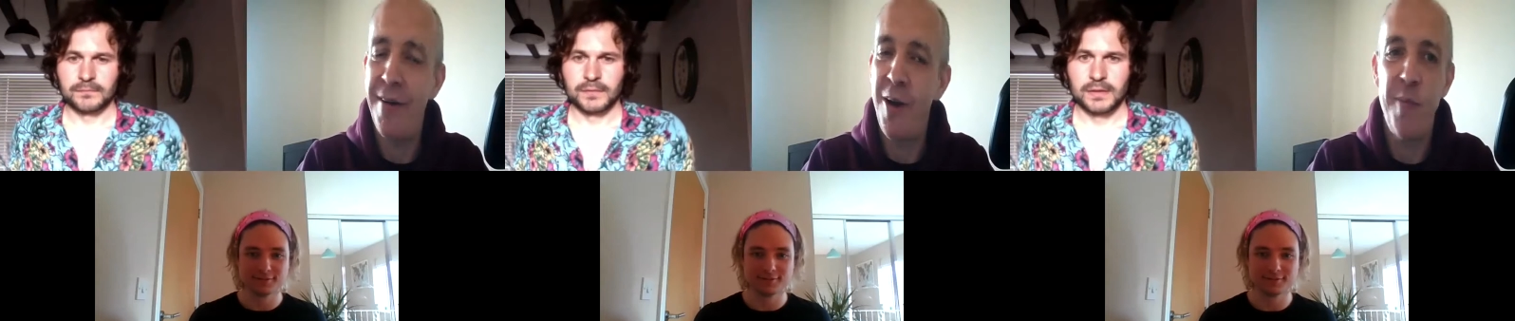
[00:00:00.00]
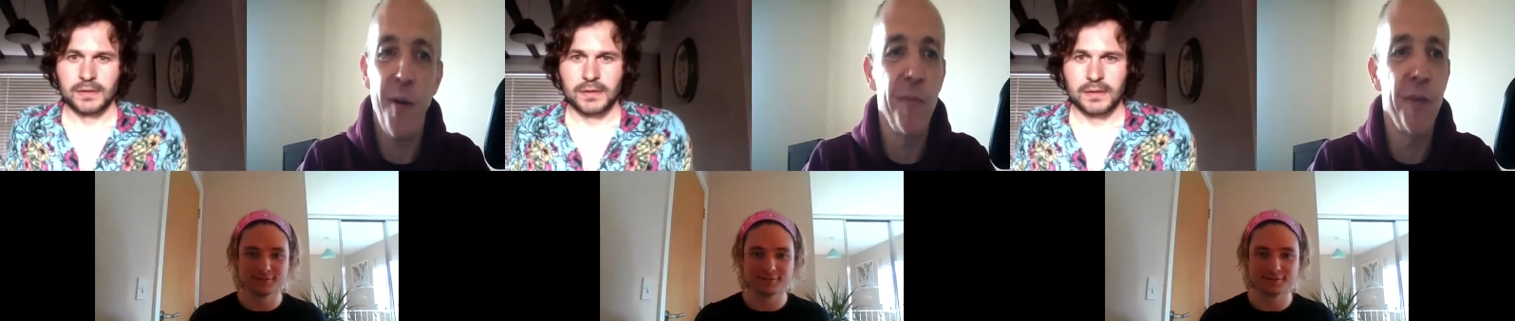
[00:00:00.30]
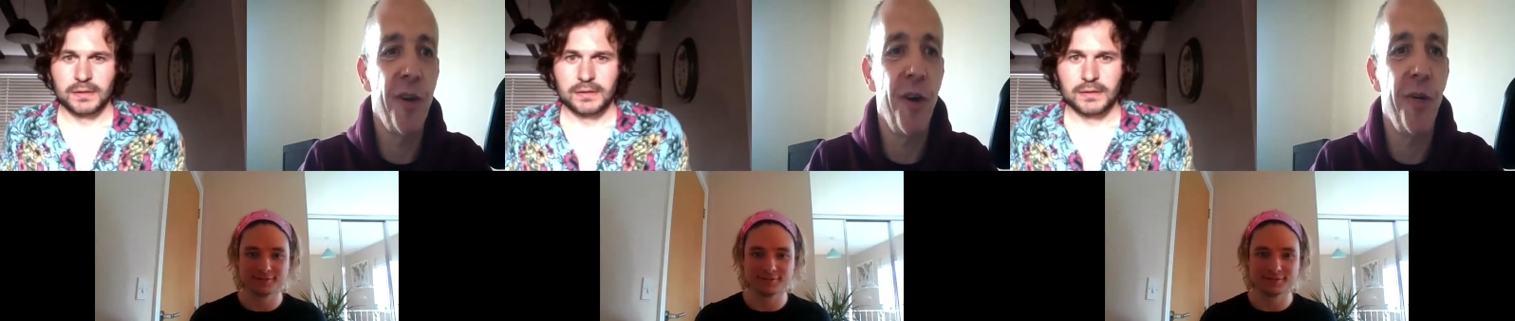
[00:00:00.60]
Speaker 1: no problem
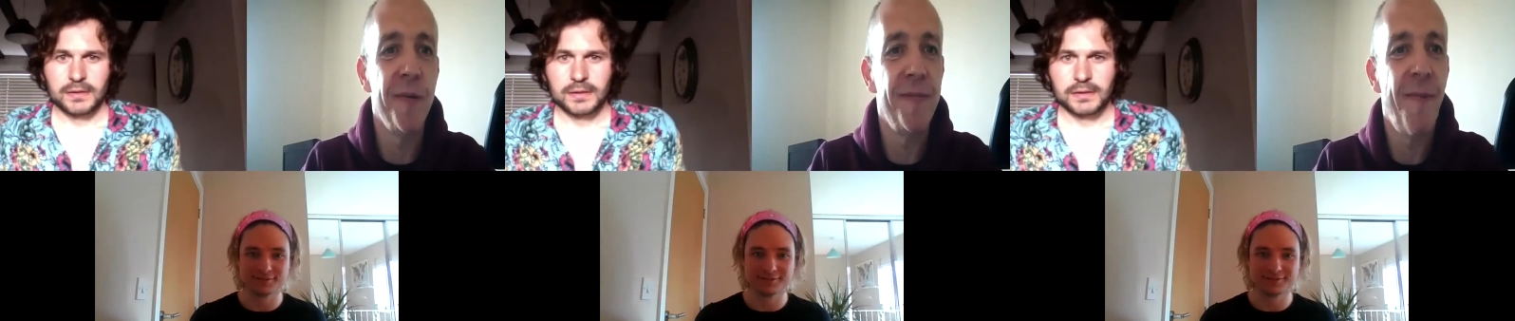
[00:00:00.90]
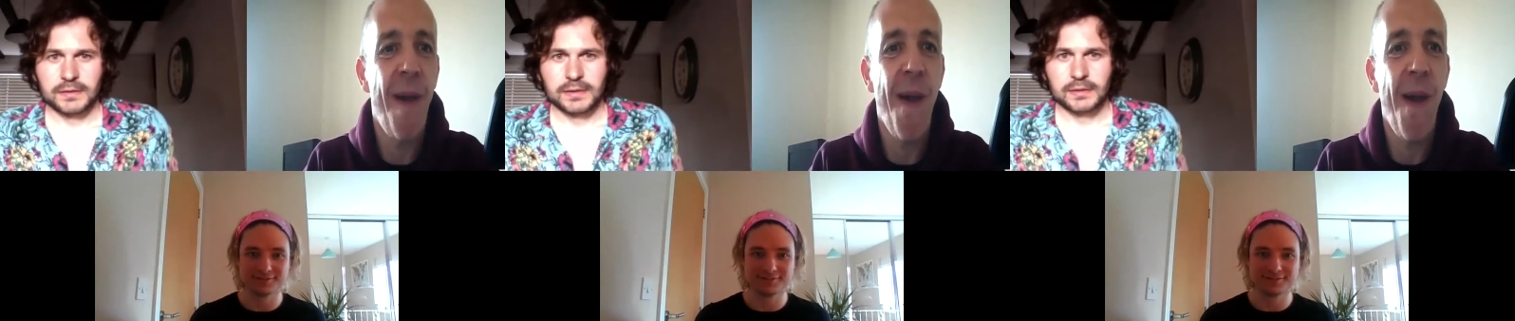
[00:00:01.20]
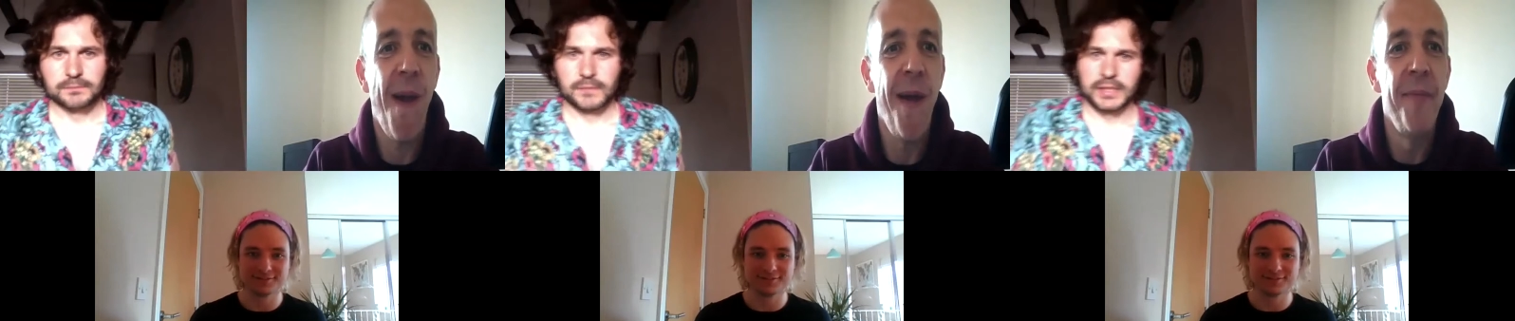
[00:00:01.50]
at all.
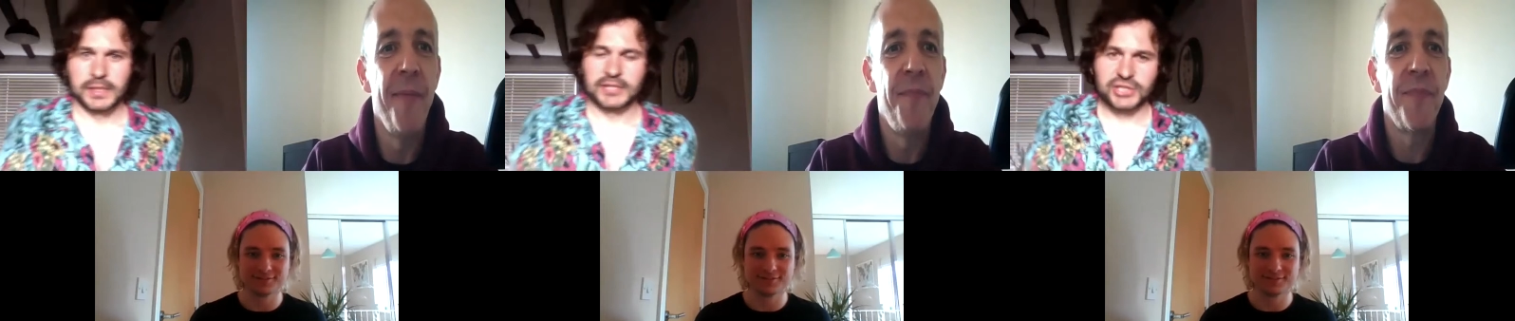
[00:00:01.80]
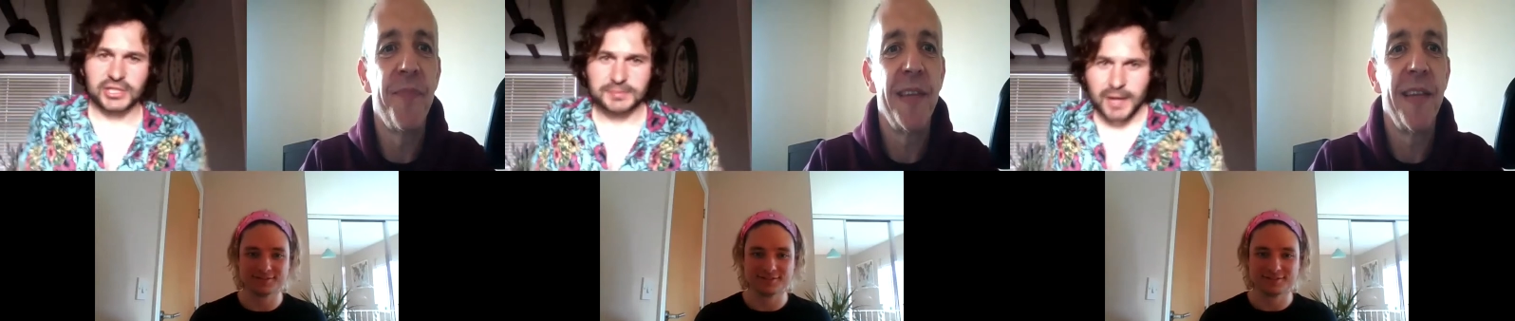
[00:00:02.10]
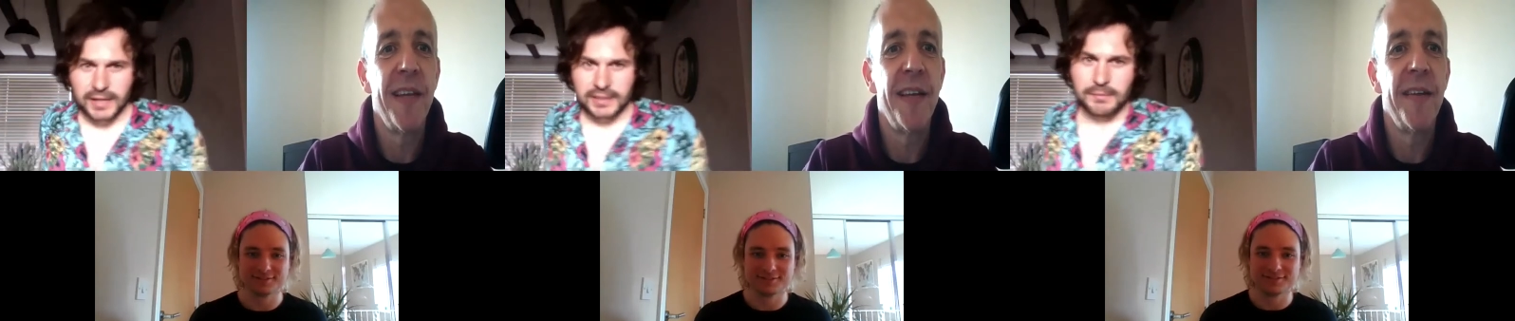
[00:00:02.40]
Speaker 2: Yeah, cheers,
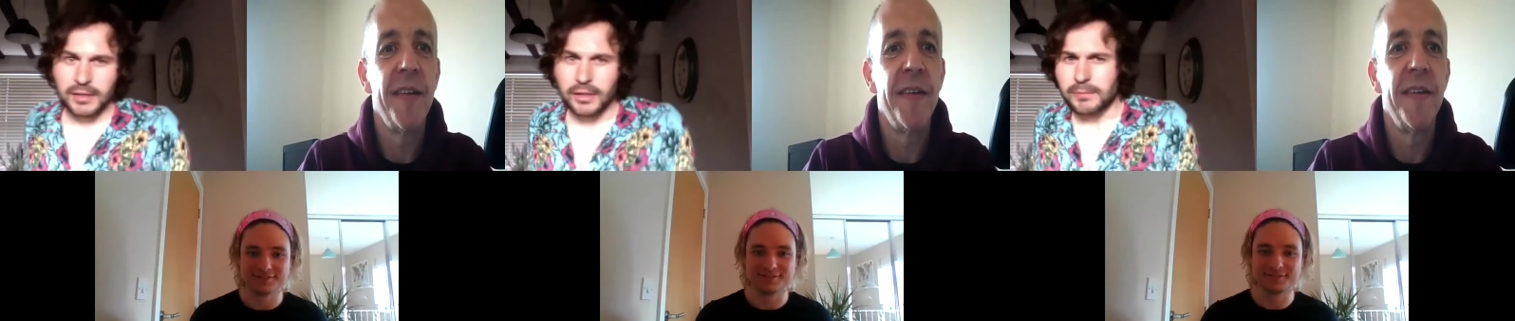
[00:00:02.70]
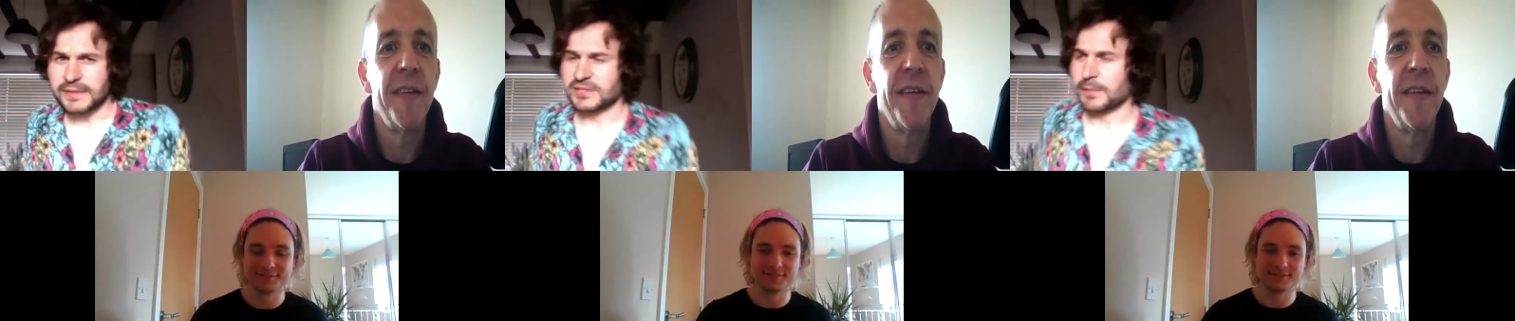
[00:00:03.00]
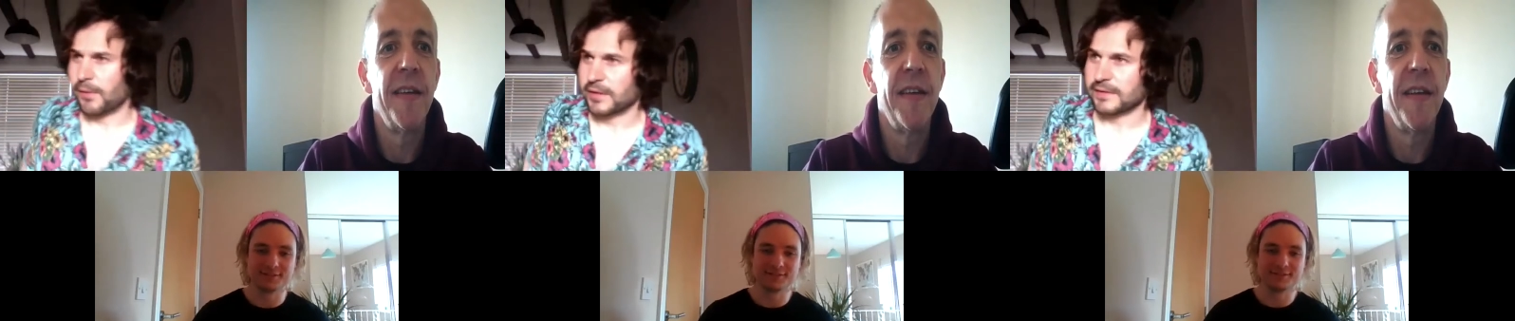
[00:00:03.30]
Mark. I'm a little bit
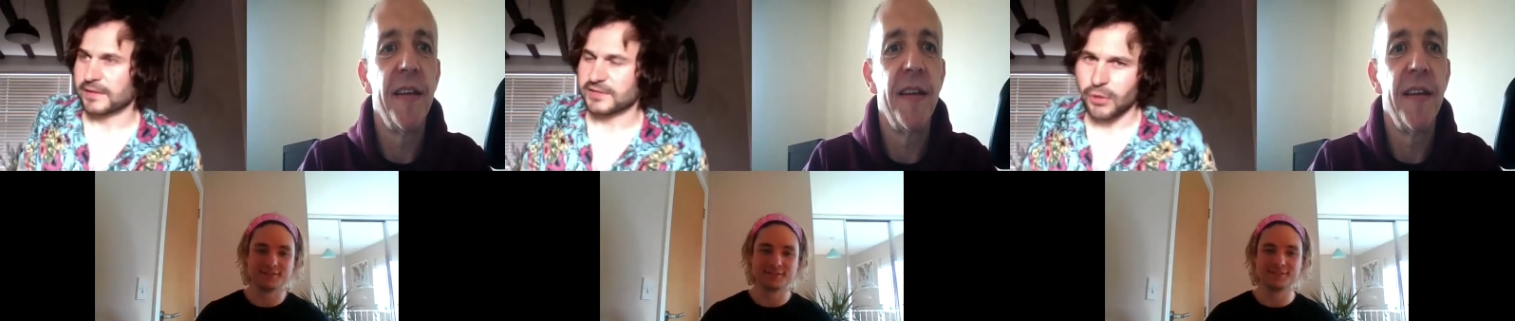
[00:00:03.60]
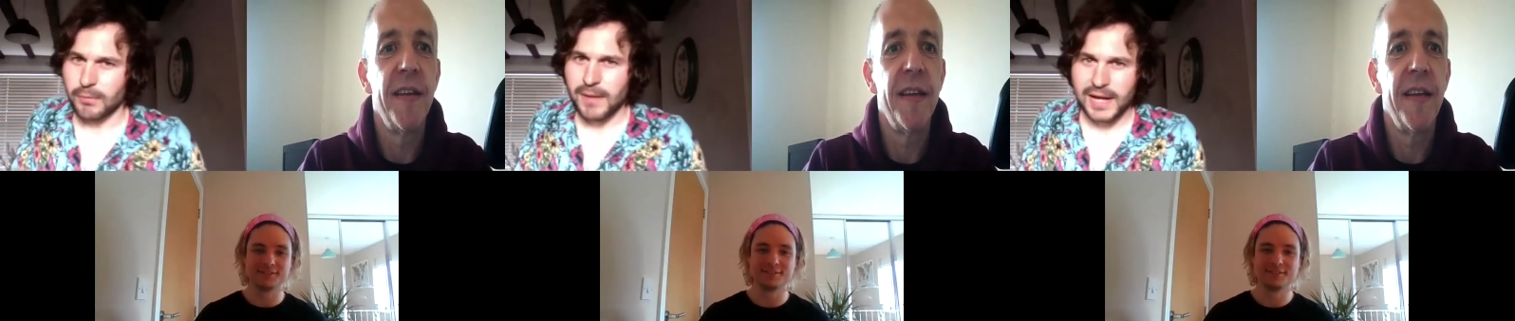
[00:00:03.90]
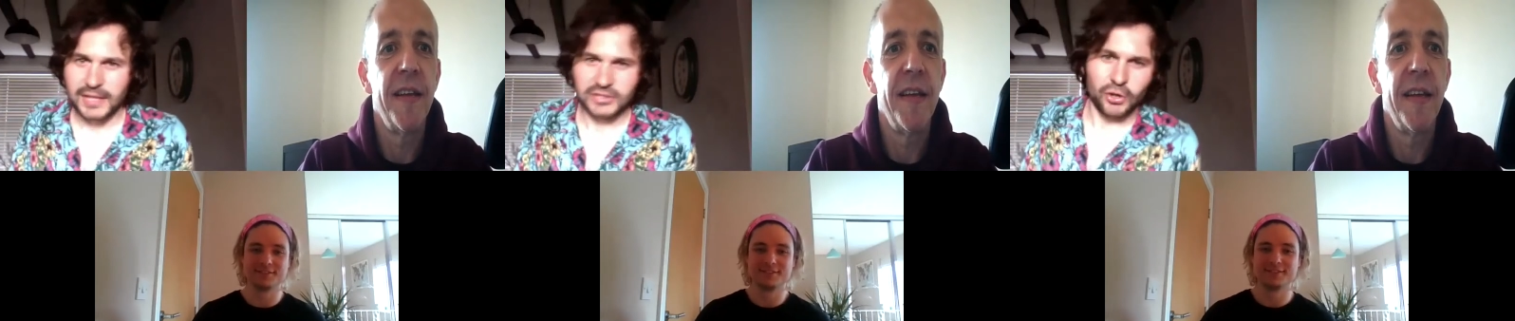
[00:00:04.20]
disappointed that it's not
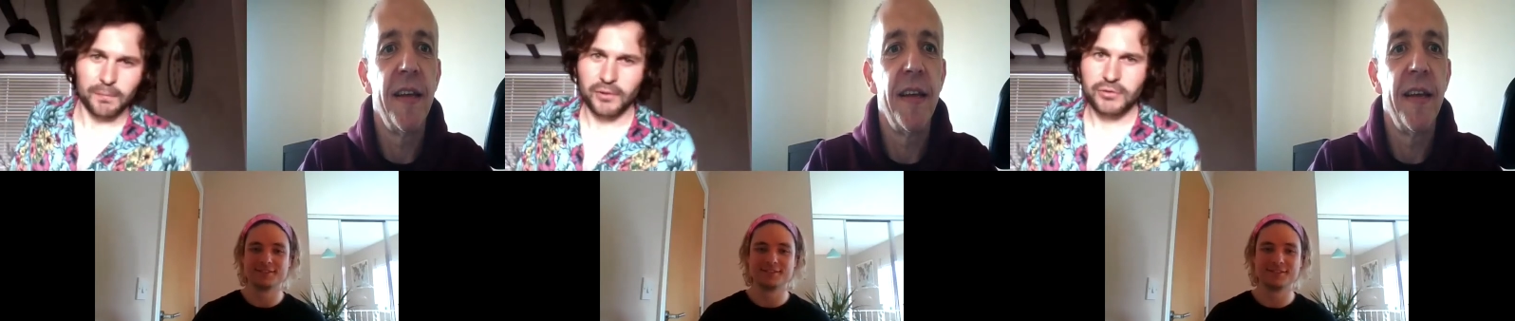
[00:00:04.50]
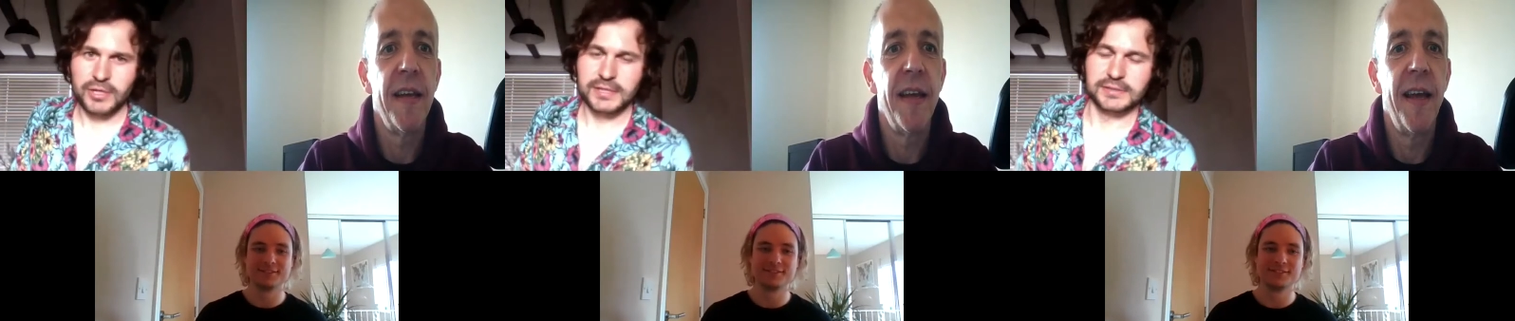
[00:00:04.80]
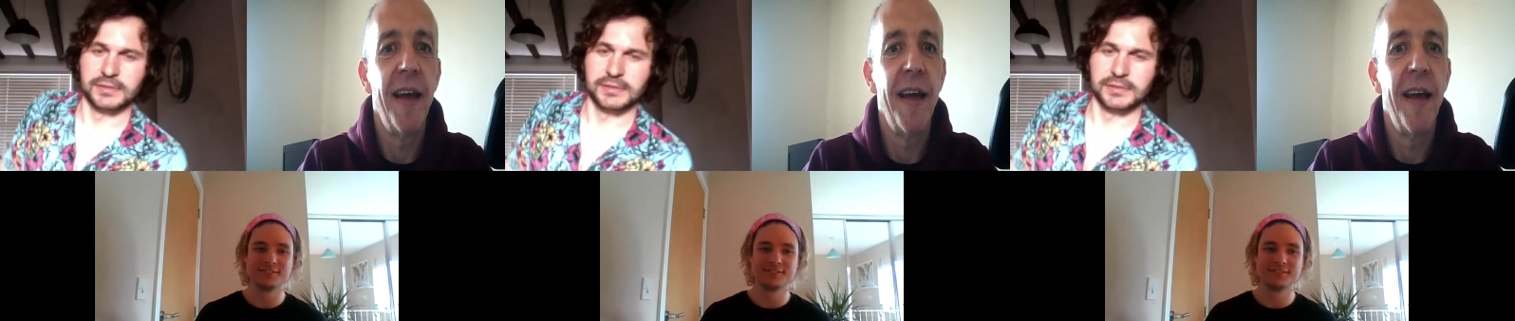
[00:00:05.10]
Mark Chopper Read.